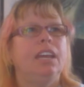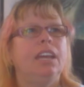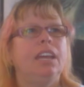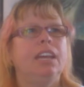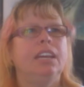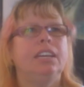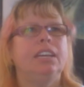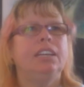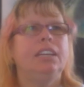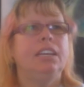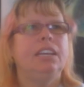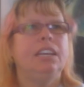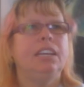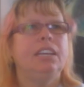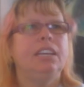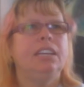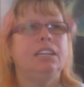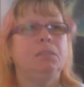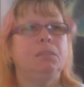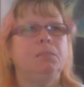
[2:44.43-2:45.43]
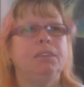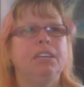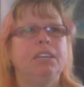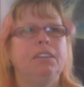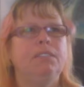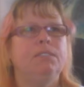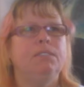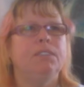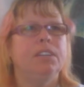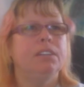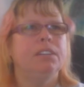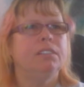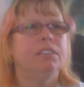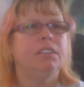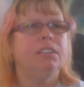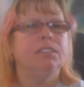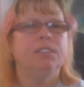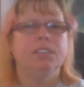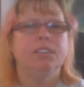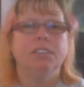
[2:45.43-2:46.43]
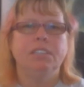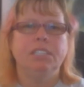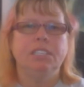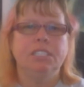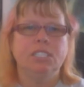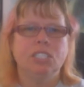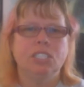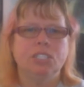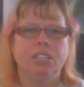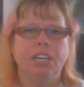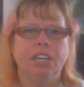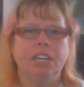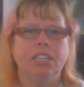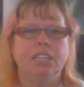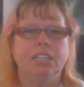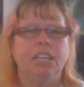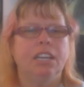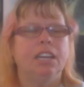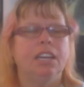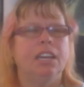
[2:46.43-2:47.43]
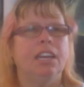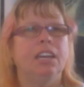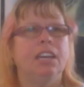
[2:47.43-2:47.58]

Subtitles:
And it can be very, very distracting.